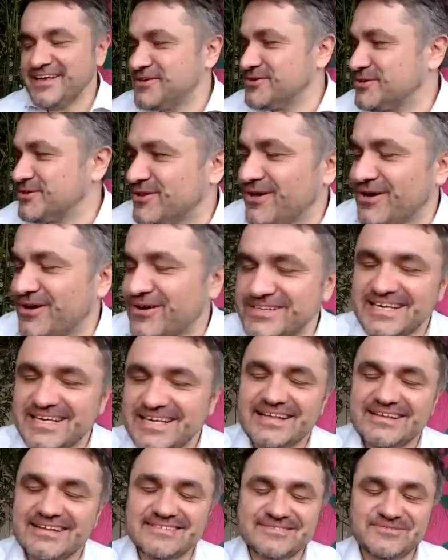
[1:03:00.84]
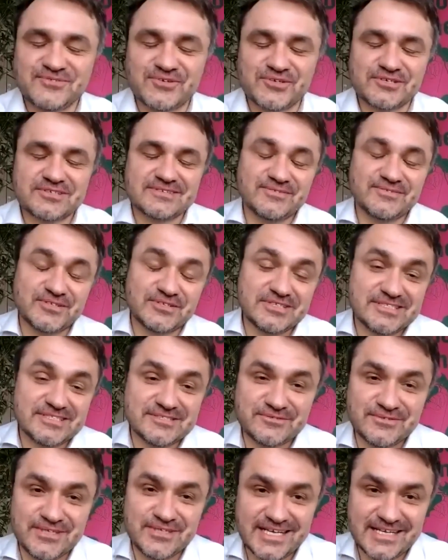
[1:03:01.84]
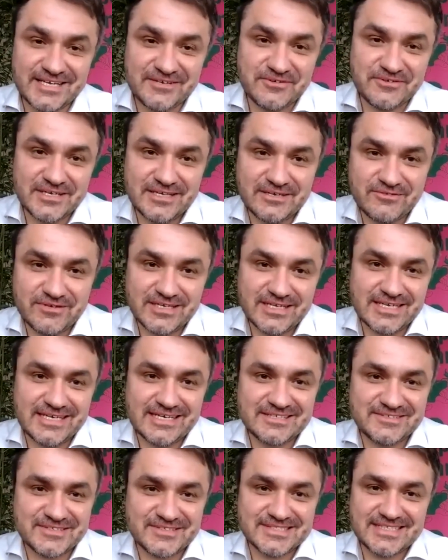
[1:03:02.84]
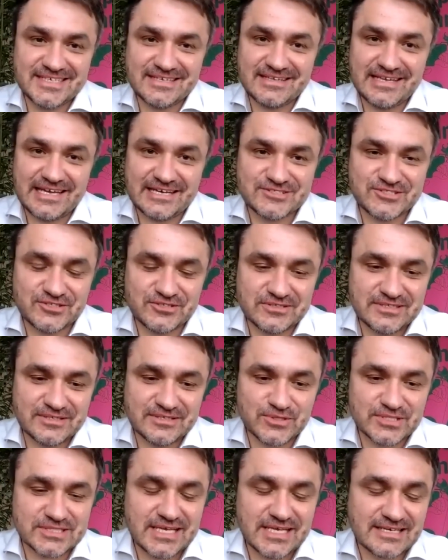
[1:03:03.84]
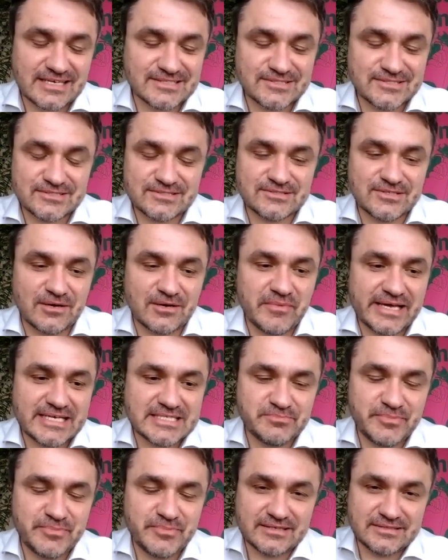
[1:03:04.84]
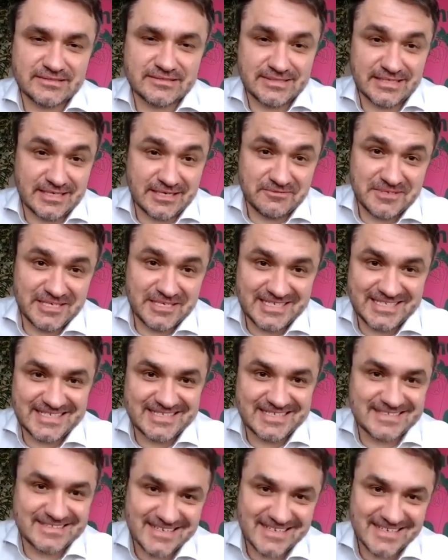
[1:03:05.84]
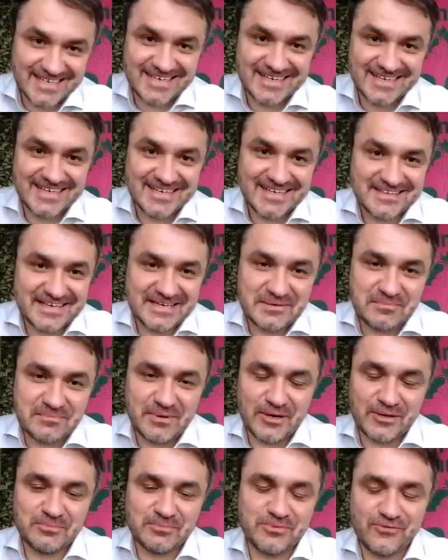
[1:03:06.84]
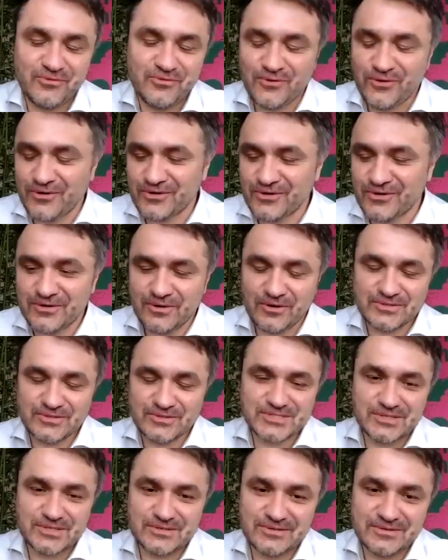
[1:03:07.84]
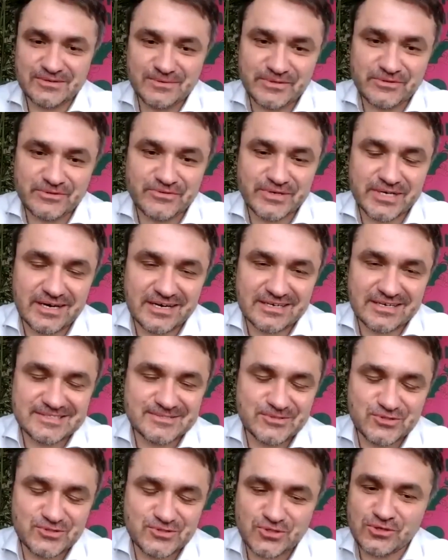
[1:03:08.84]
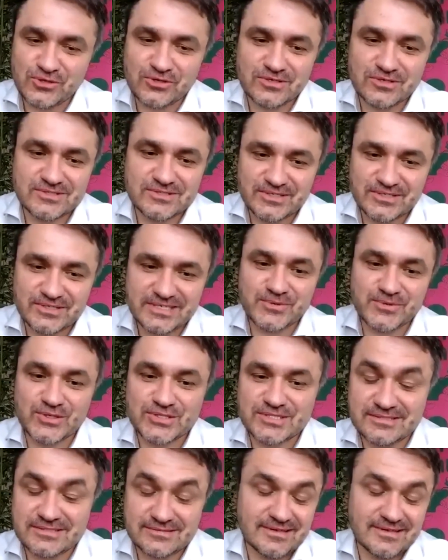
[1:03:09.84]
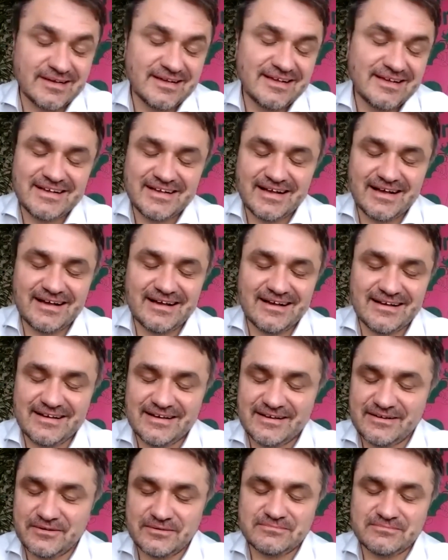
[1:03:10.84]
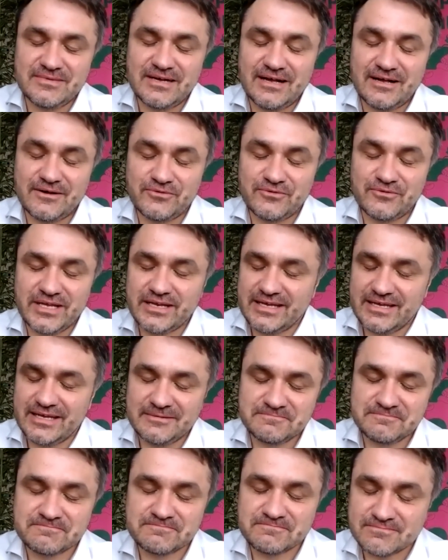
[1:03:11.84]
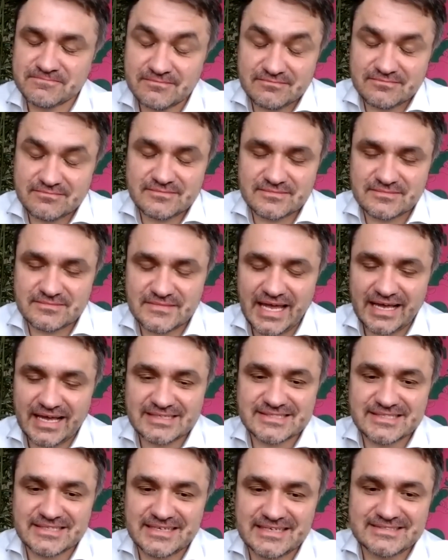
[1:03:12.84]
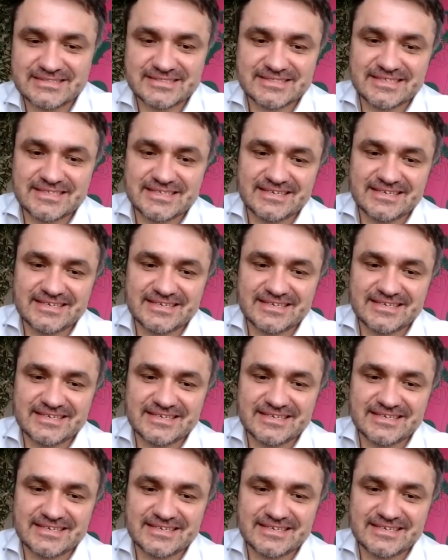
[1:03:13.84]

you, Claudia, for this really interesting lecture. There was like some aspects that I really didn't think about before, also with regards to Shono. So it was a really excellent